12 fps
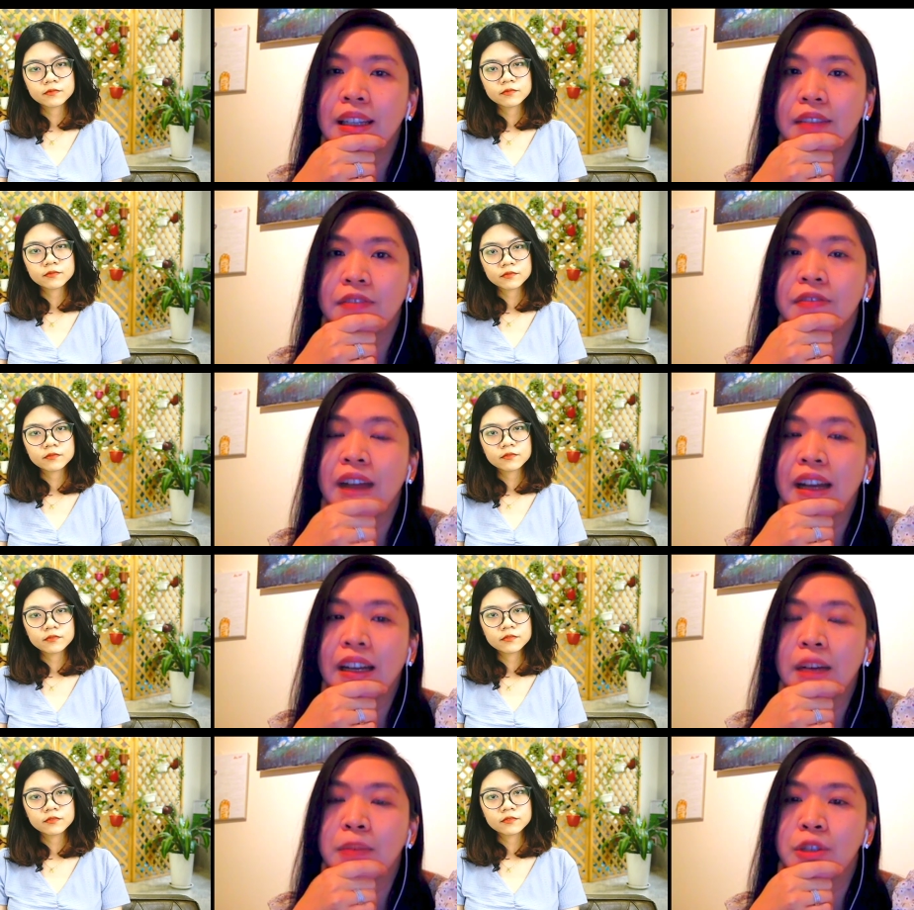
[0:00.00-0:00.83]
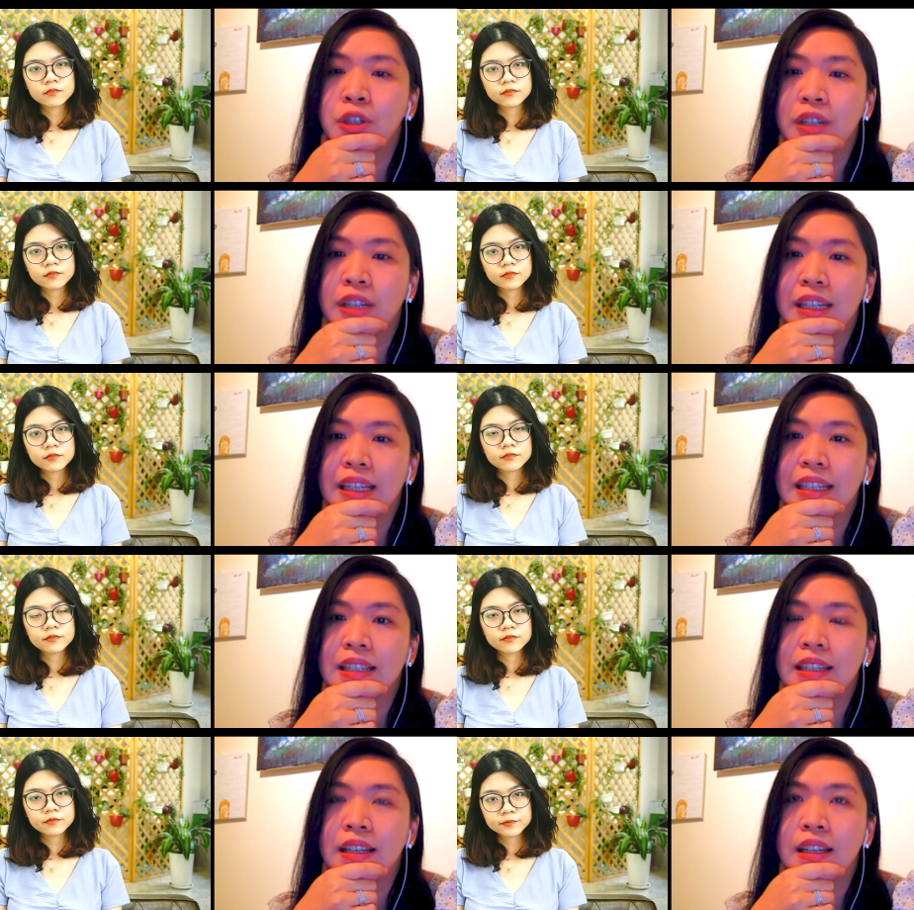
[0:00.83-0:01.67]
Speaker 1: That finding
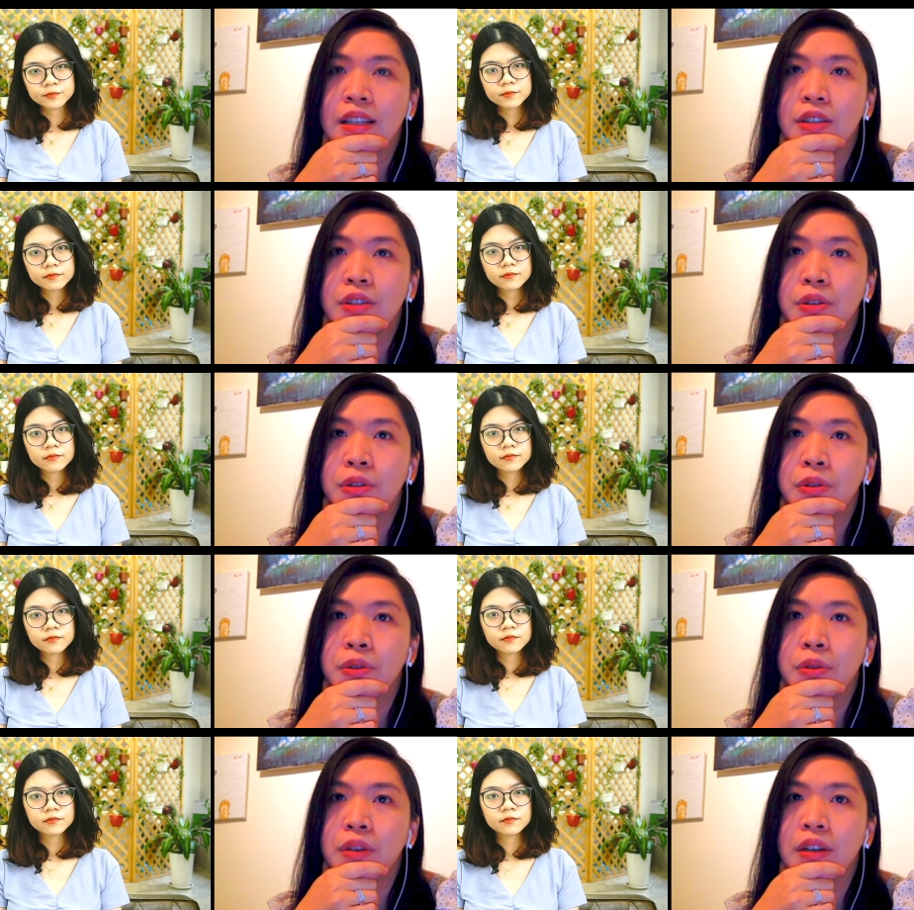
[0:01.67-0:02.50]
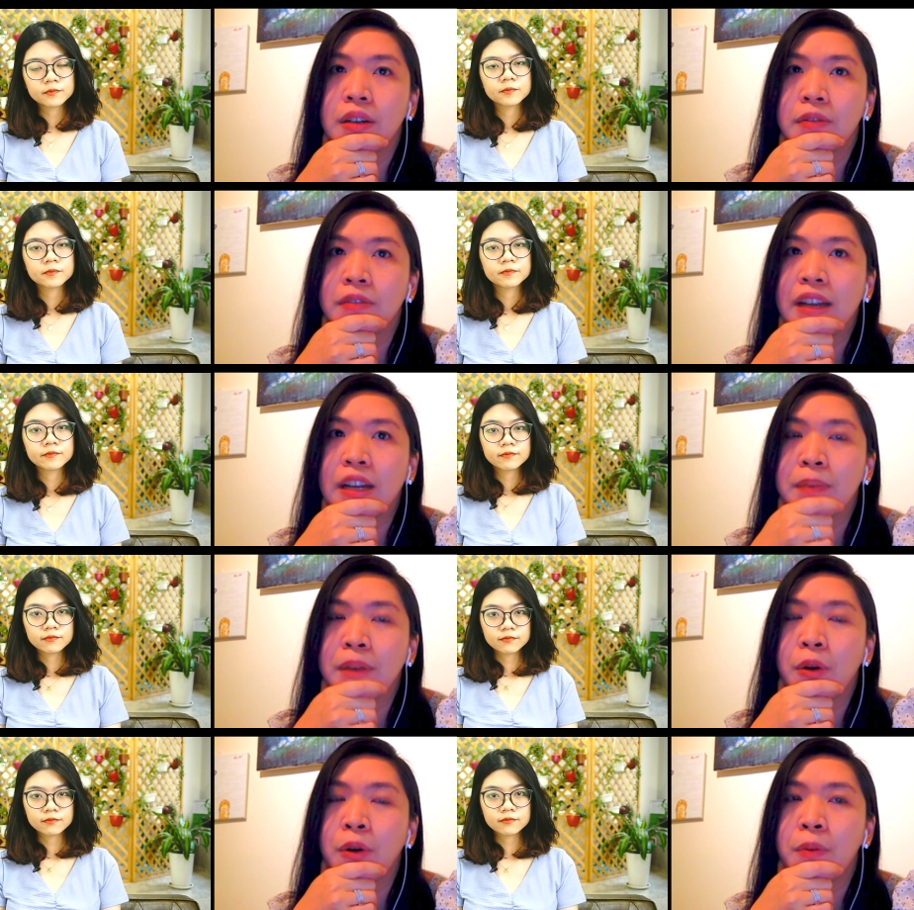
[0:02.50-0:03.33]
opportunities to um, finding
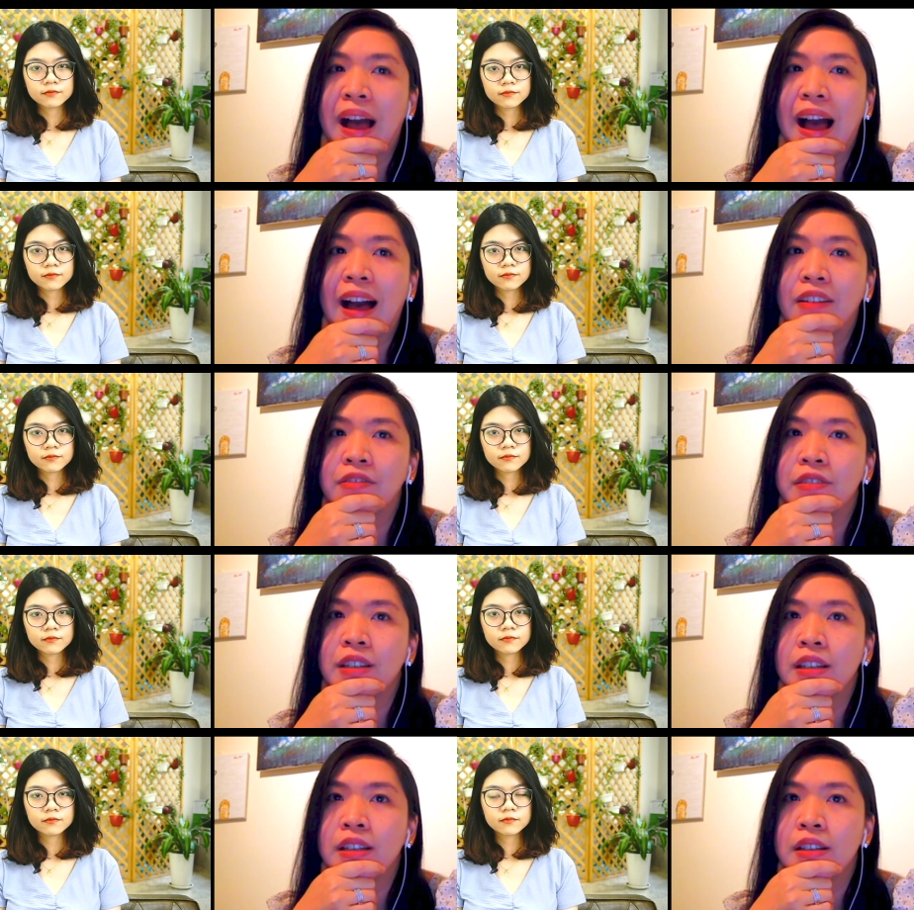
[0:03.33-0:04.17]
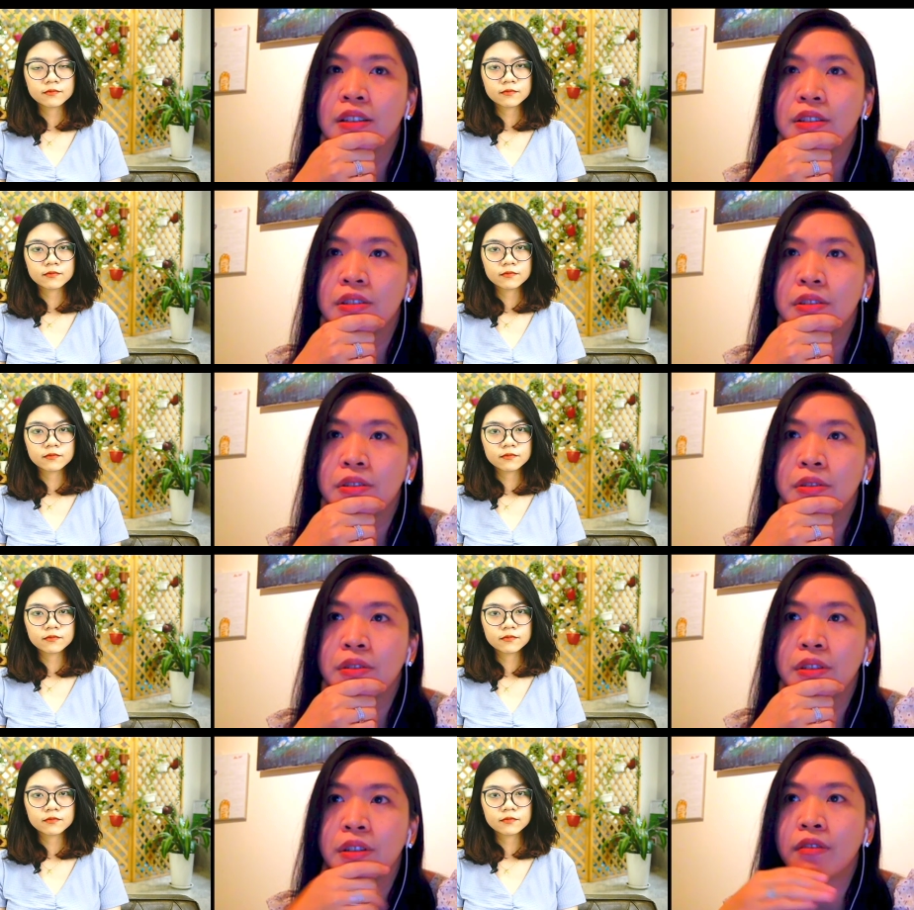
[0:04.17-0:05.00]
my old path to
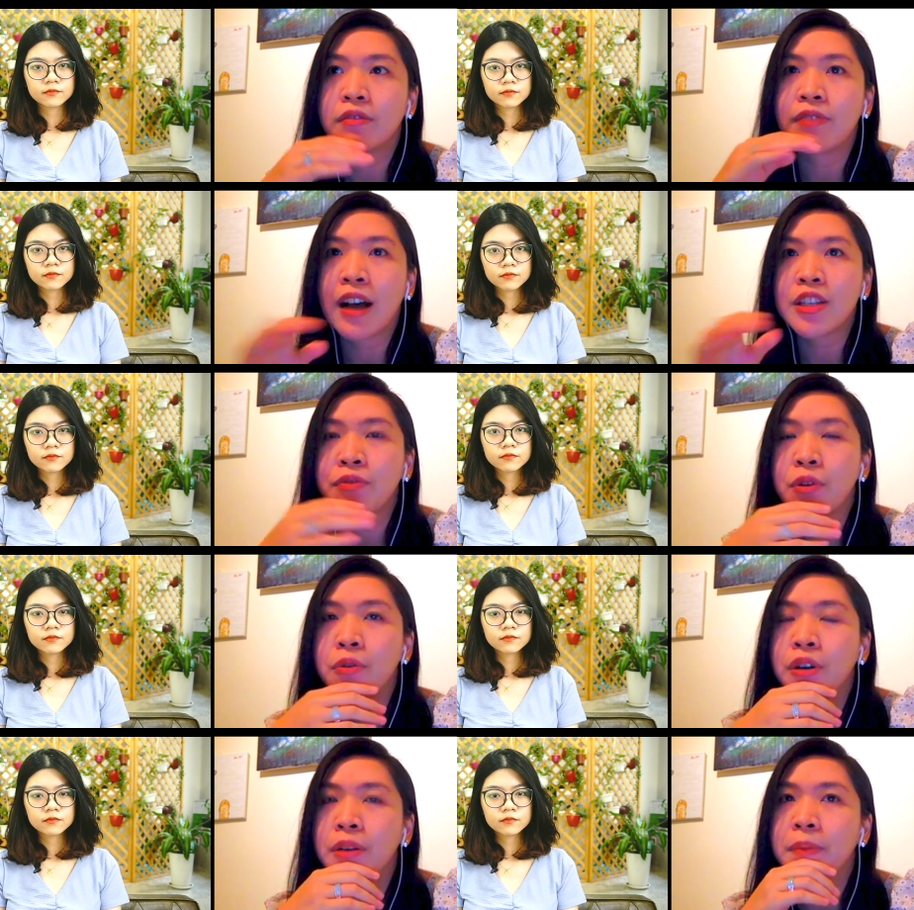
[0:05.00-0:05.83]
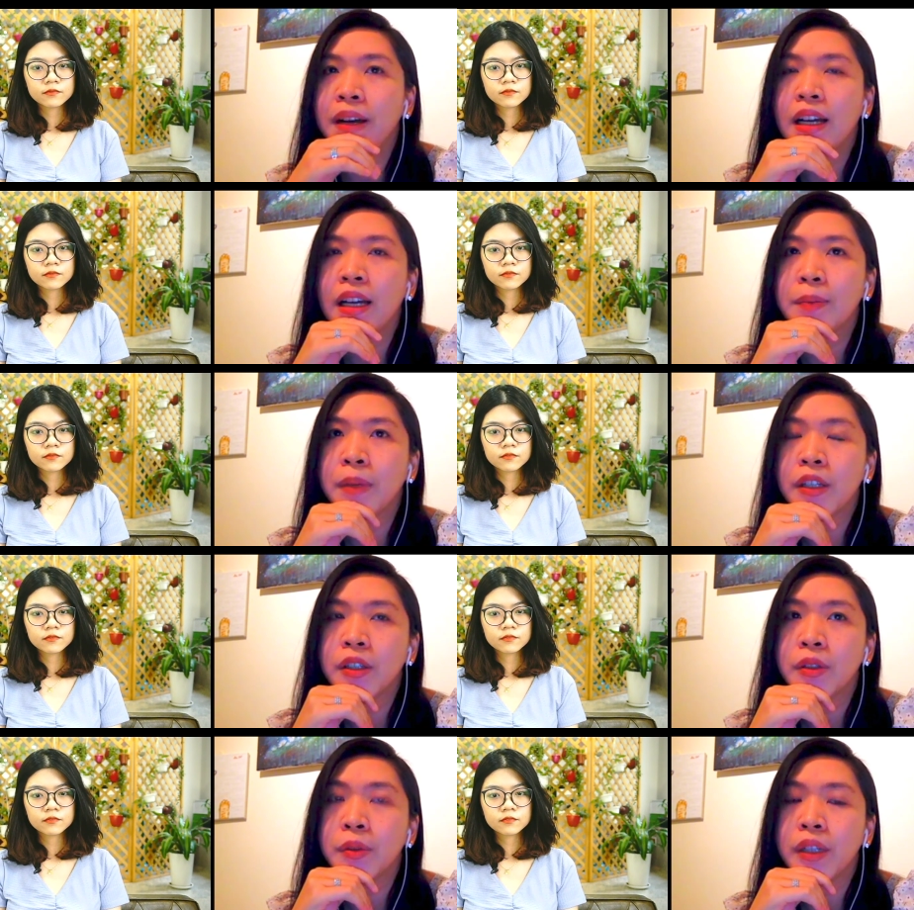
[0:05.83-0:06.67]
you know fast forward my my
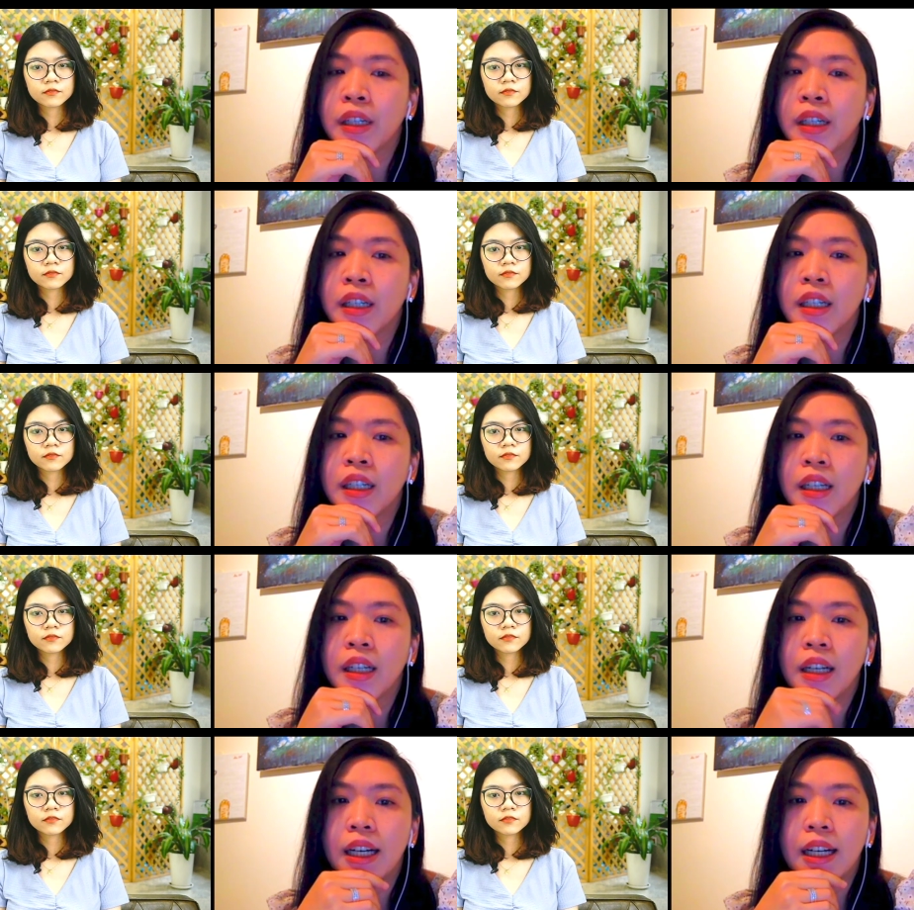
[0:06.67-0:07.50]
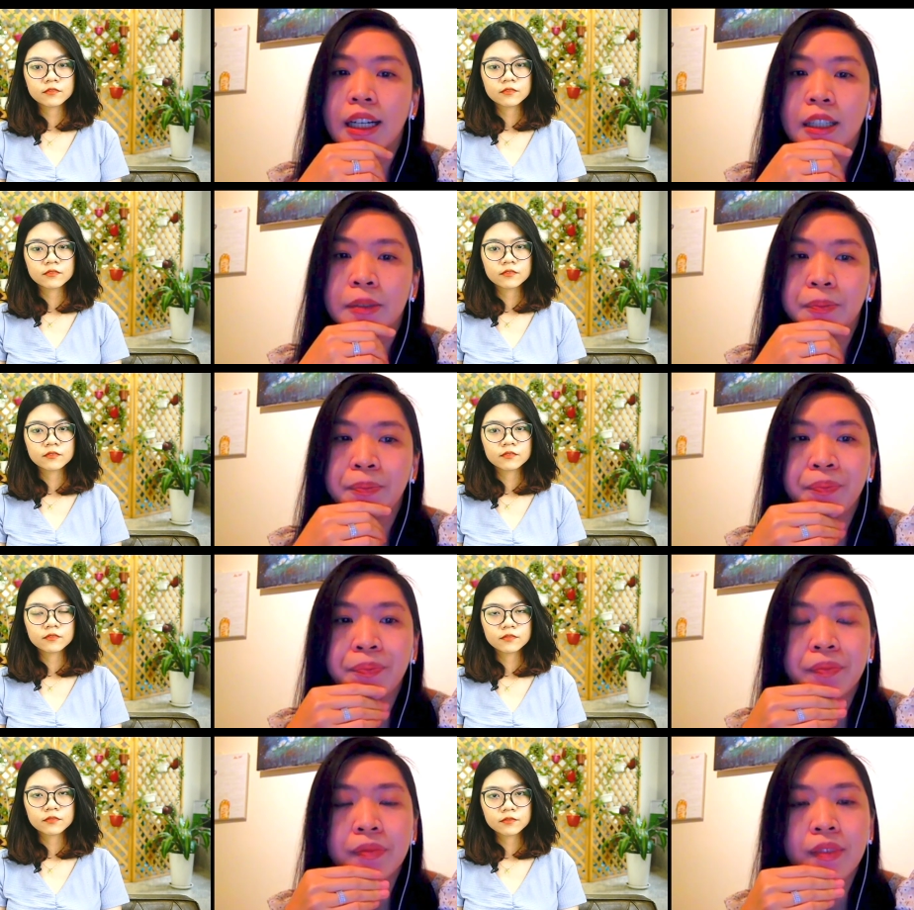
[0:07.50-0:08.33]
career
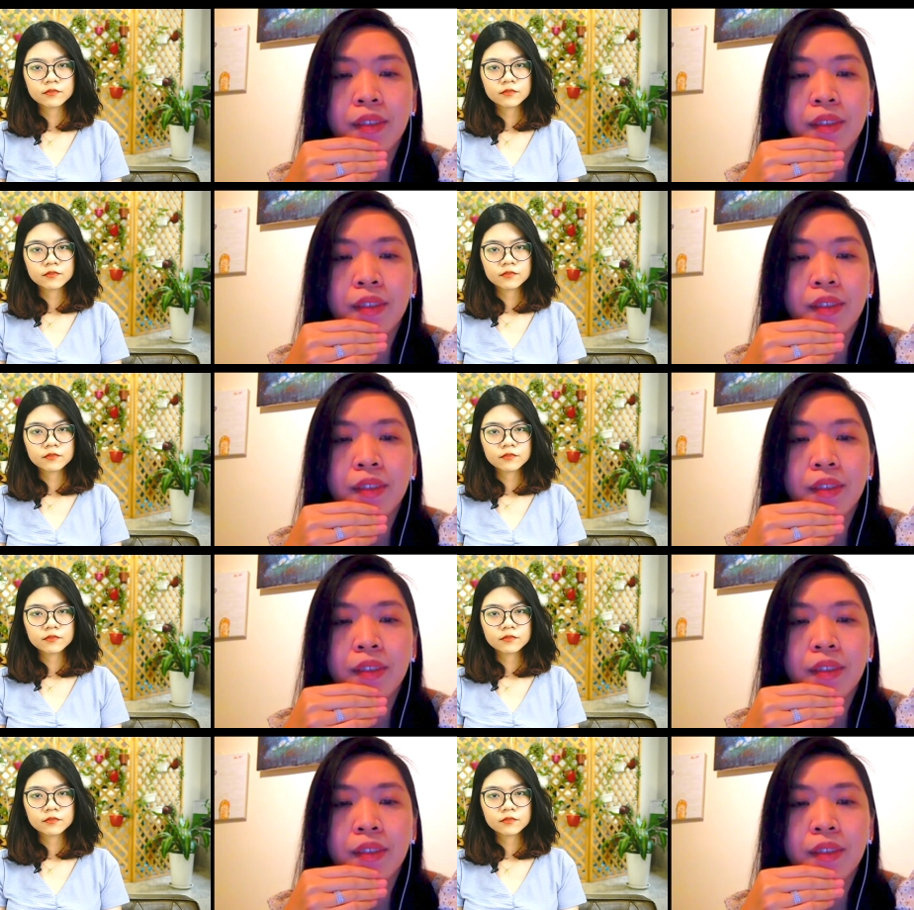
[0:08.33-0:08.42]
um,